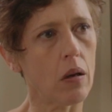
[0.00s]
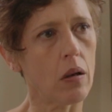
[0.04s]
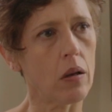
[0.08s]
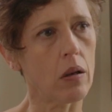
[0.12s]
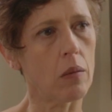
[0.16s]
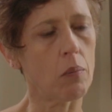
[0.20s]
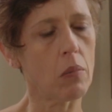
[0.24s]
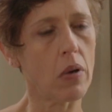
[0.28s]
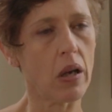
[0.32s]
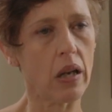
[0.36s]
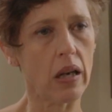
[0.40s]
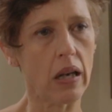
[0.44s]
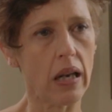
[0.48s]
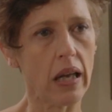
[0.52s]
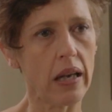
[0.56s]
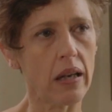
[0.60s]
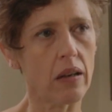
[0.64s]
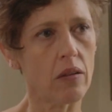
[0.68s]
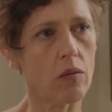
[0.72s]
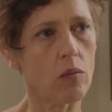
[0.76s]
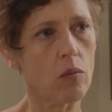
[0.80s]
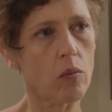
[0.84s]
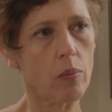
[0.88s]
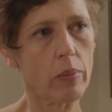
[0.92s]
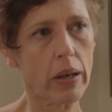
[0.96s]
in my
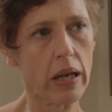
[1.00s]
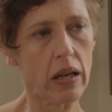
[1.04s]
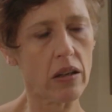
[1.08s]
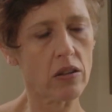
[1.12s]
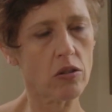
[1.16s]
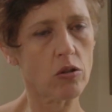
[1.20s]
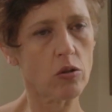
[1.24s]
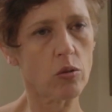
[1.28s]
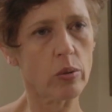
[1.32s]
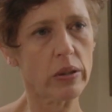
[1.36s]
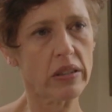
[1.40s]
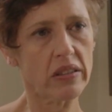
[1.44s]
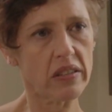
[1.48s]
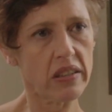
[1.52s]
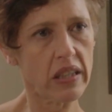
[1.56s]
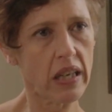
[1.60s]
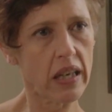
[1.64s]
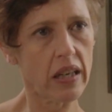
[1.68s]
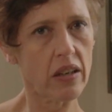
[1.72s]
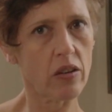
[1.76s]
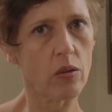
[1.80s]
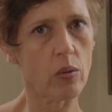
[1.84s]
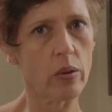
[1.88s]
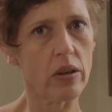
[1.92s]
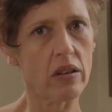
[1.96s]
about
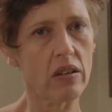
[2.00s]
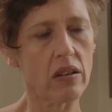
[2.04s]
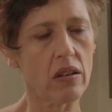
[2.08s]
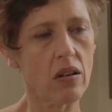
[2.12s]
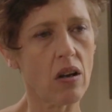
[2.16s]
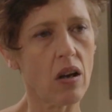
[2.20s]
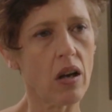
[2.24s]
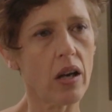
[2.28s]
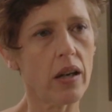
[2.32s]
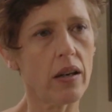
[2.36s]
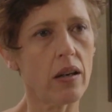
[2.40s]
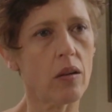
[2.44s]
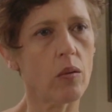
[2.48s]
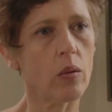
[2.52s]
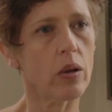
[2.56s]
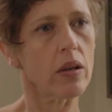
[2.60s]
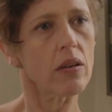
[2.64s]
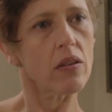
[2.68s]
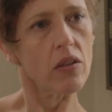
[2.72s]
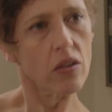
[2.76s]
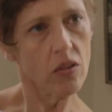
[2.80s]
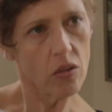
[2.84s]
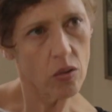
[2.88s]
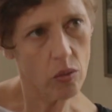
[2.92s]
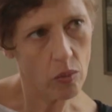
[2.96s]
28, 29, I
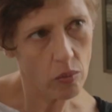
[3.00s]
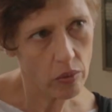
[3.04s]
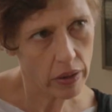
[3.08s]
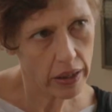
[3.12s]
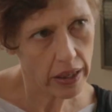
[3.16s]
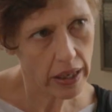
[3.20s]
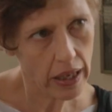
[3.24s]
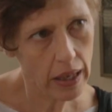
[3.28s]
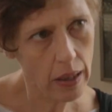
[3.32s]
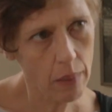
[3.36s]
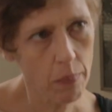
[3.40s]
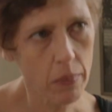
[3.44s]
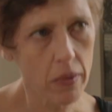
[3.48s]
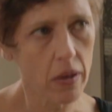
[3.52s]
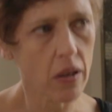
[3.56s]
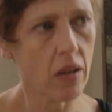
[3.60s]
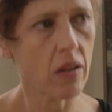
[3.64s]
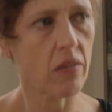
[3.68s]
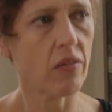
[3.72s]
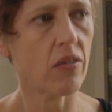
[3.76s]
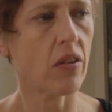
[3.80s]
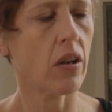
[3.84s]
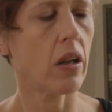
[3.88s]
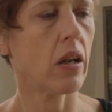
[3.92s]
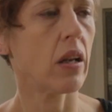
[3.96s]
went into rehab and
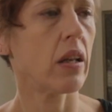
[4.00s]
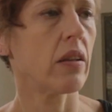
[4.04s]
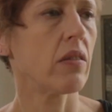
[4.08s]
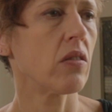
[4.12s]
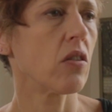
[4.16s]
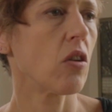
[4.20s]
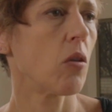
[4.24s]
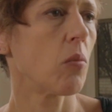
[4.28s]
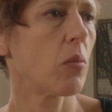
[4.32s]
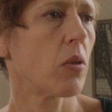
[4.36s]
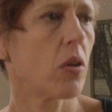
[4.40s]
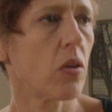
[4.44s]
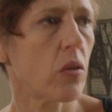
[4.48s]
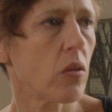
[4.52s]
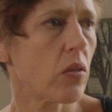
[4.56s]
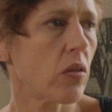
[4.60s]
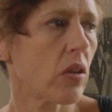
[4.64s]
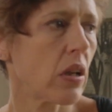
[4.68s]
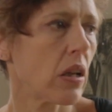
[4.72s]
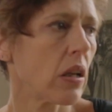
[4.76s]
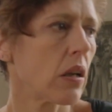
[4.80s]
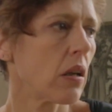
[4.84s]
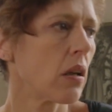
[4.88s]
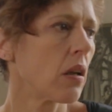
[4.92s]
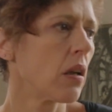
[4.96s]
I finally stopped
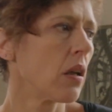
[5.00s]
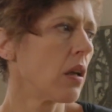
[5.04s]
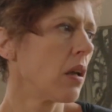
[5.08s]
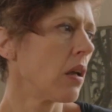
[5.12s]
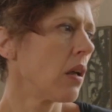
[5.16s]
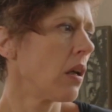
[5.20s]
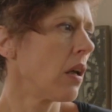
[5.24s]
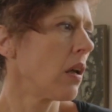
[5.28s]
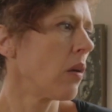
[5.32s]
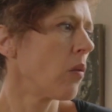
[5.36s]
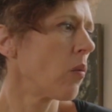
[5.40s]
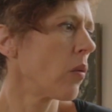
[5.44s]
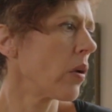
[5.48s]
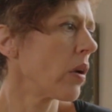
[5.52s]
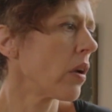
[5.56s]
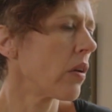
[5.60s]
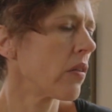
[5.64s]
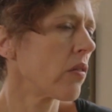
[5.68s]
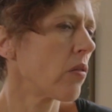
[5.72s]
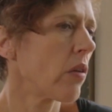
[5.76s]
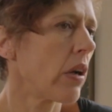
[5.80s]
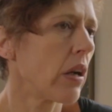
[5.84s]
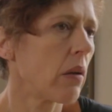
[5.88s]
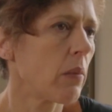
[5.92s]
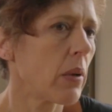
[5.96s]
using when I
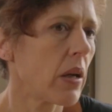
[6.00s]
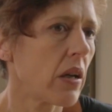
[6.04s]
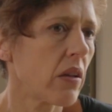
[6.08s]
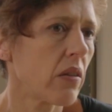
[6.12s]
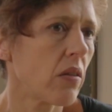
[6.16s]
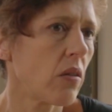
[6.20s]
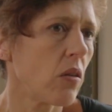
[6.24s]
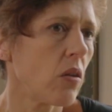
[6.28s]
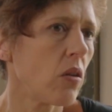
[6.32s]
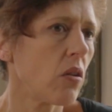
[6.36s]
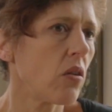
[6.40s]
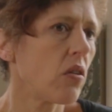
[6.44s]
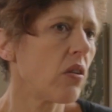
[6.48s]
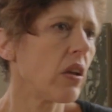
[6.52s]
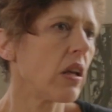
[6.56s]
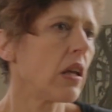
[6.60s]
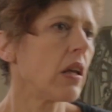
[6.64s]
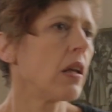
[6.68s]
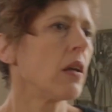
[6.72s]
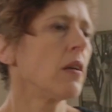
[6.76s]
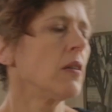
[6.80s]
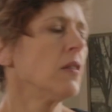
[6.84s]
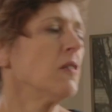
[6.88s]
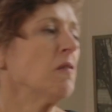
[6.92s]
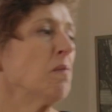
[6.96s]
was around about 30.